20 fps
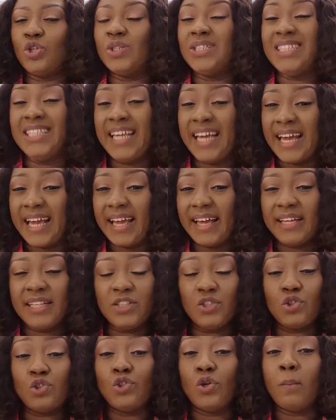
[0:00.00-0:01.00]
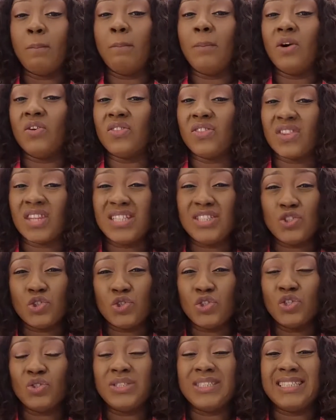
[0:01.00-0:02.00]
year, into your month, into
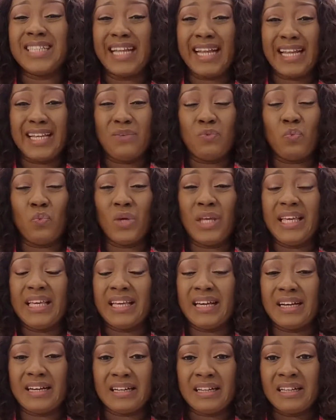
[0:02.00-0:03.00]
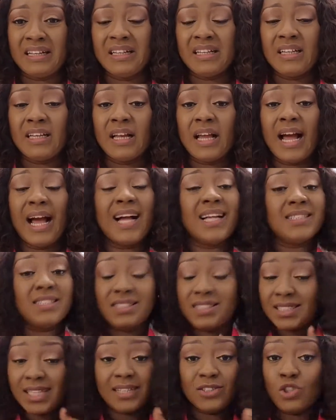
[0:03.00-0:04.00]
your day, week, and
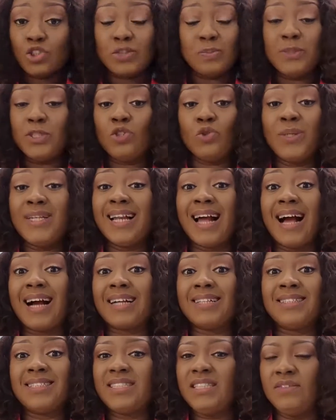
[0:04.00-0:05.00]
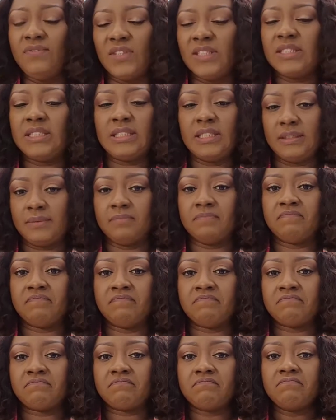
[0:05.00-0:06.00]
shall just be doing activity,
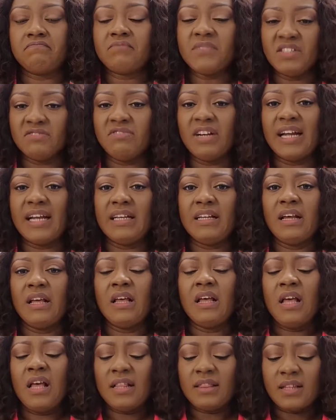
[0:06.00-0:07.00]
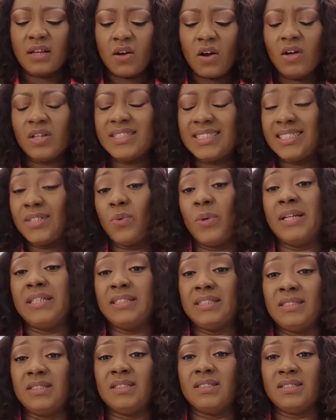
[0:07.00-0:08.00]
right? The
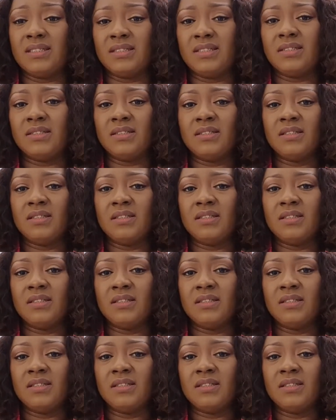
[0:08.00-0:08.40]
consequences